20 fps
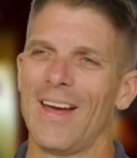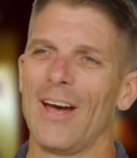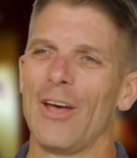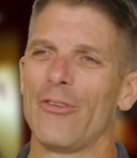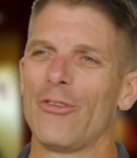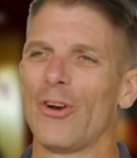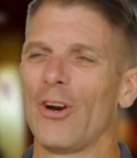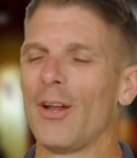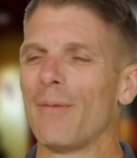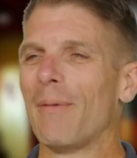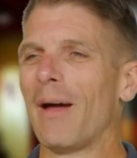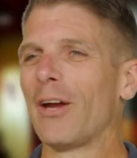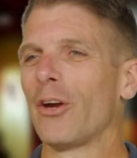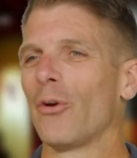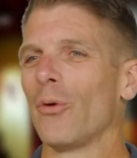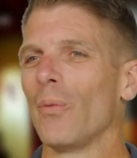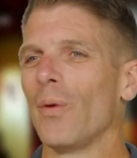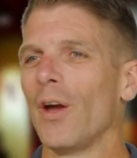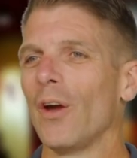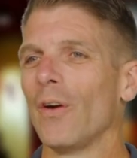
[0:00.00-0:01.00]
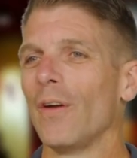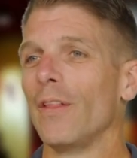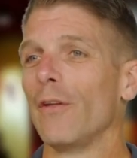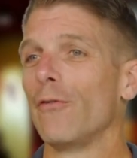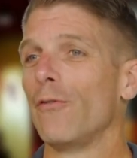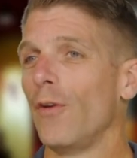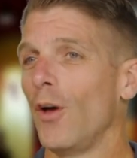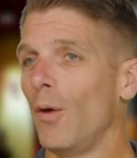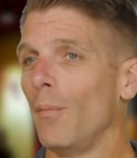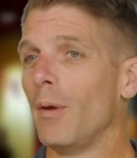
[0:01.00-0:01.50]
I started my career in the
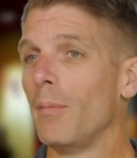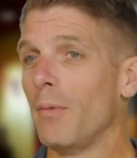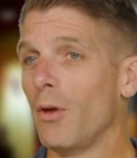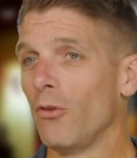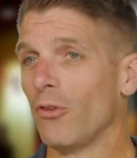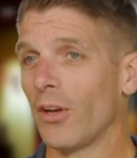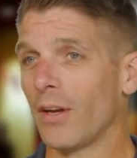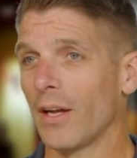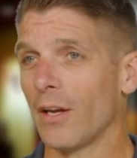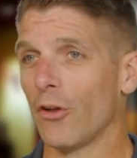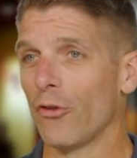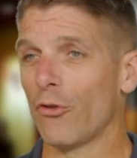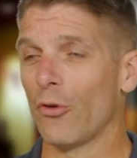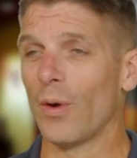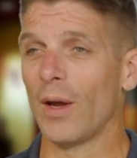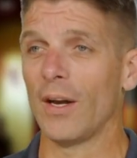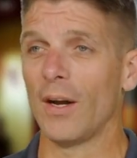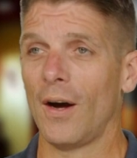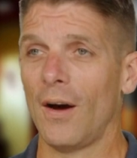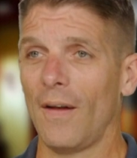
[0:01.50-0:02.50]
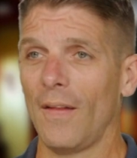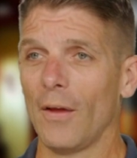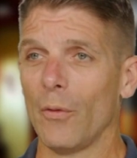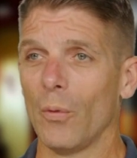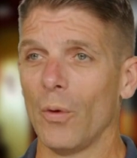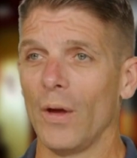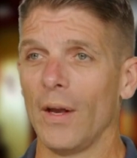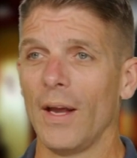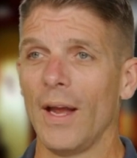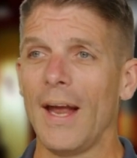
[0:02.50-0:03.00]
film and music industry in
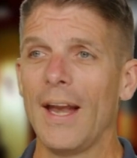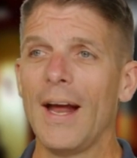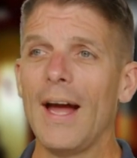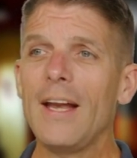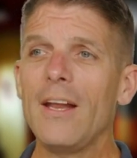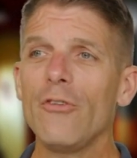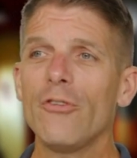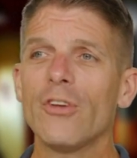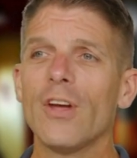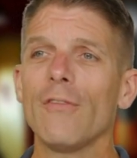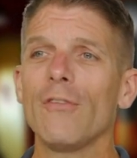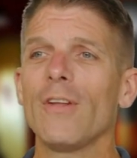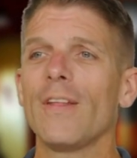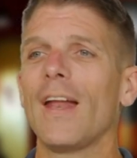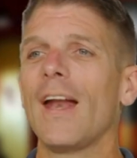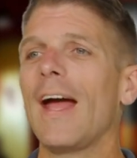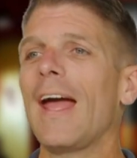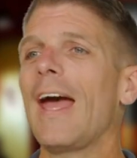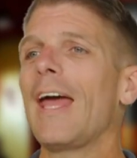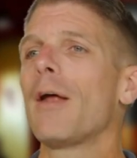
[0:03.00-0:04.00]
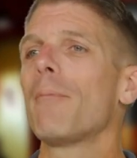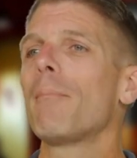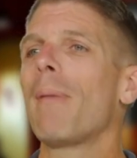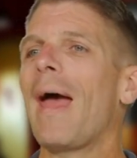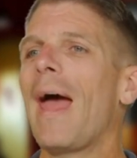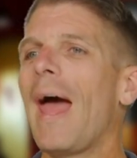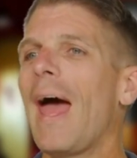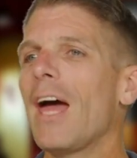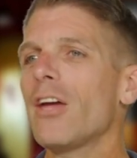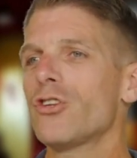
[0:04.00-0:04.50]
Hollywood, and I discovered that I had a
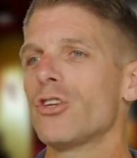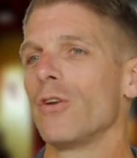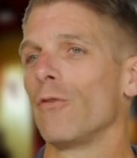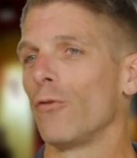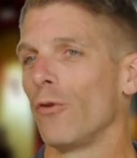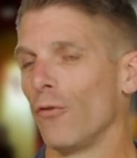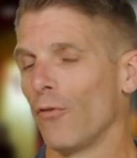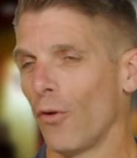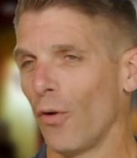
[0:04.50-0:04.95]
passion for